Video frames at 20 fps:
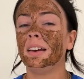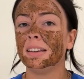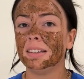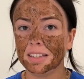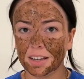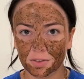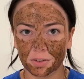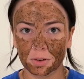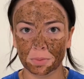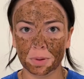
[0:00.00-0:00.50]

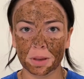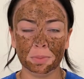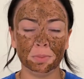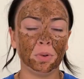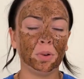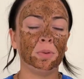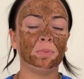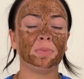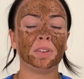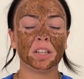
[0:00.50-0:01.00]
different
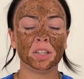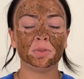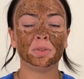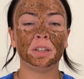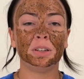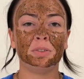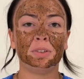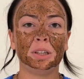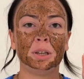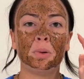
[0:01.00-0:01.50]
people. It's
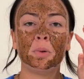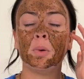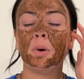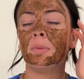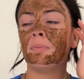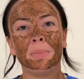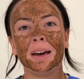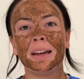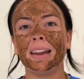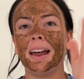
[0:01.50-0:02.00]
really, really
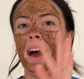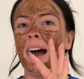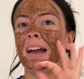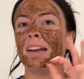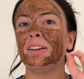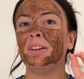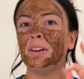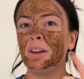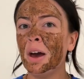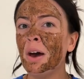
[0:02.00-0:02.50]
cool. But
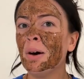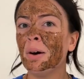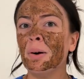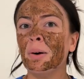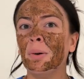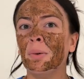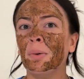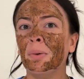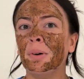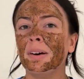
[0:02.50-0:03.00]
I
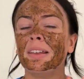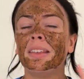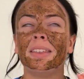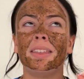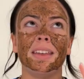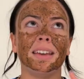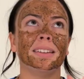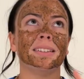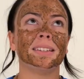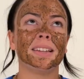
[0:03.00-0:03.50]
know
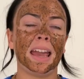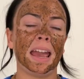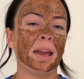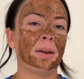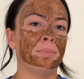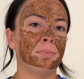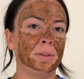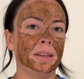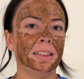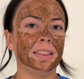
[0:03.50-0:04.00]
things
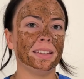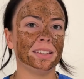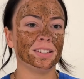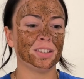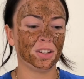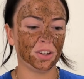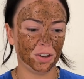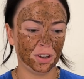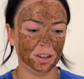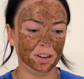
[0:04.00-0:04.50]
can't be
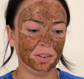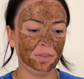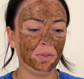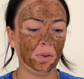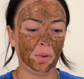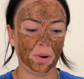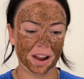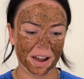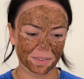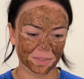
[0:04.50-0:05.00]
this good
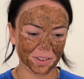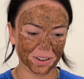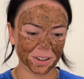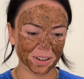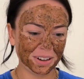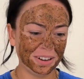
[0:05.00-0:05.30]
forever.